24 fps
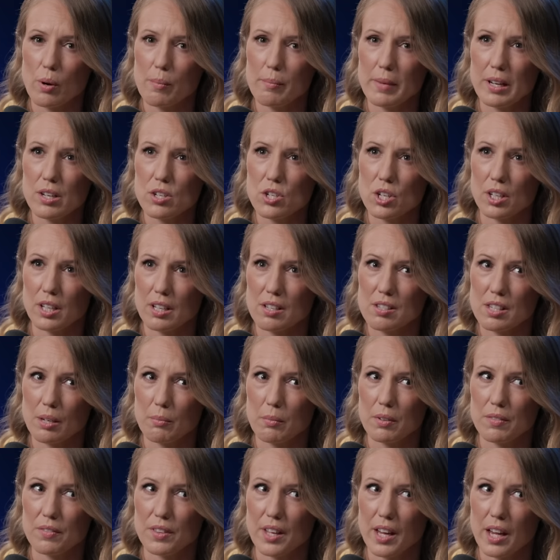we're mentioning
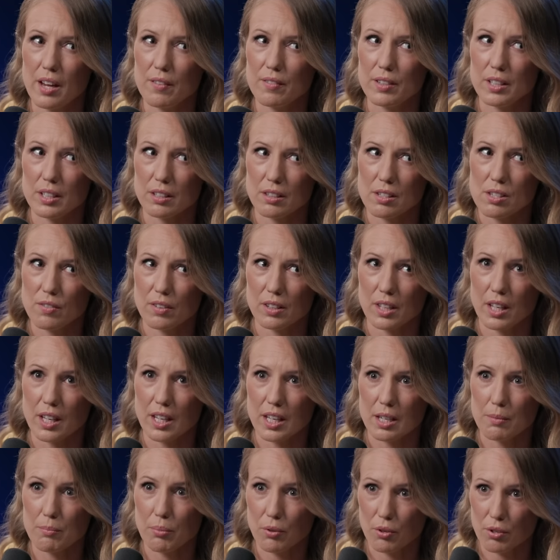some of the evidence for the
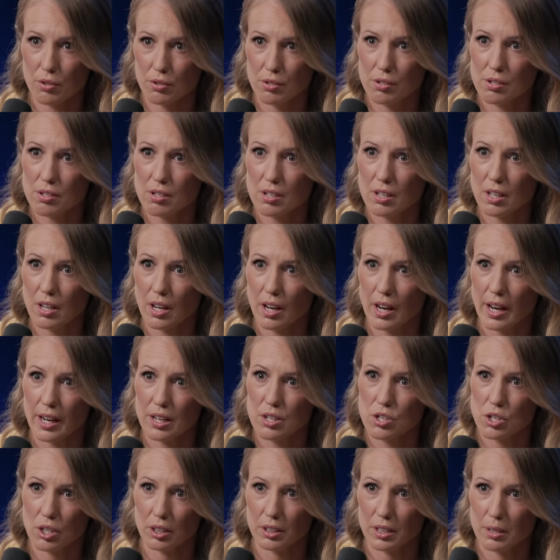Hebrews
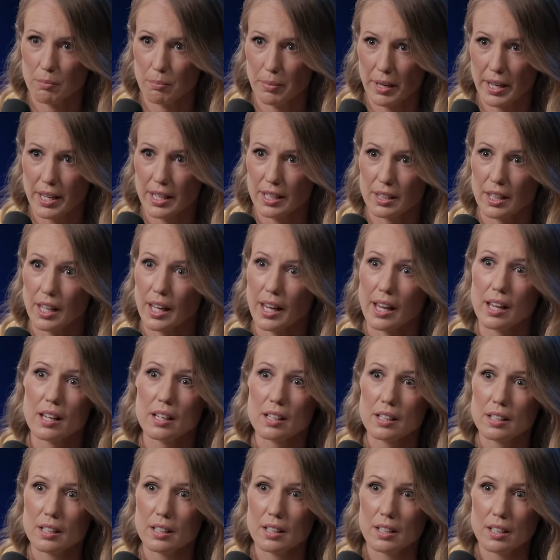actually being there.
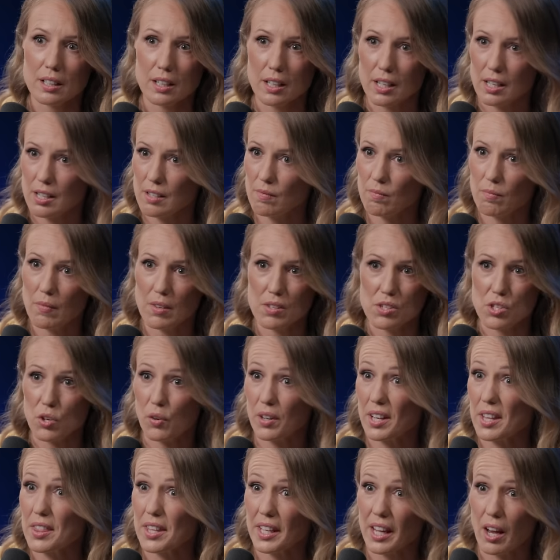Is there
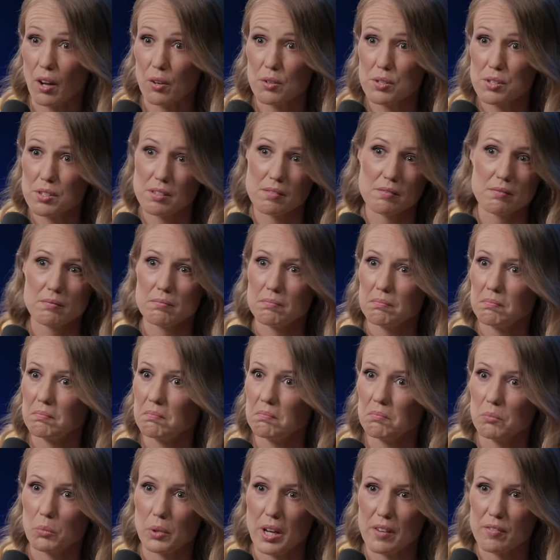anything else
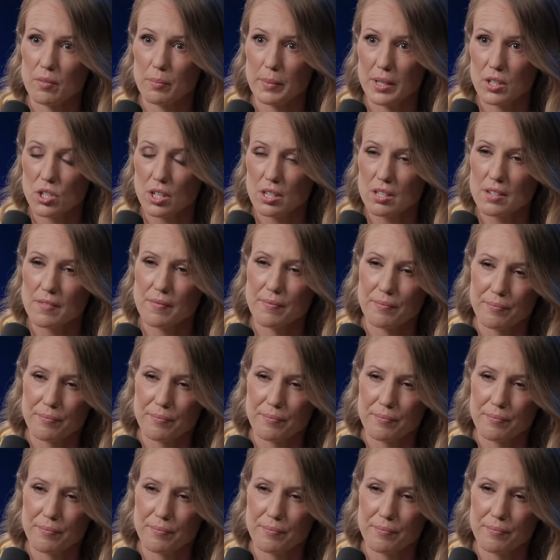we haven't mentioned?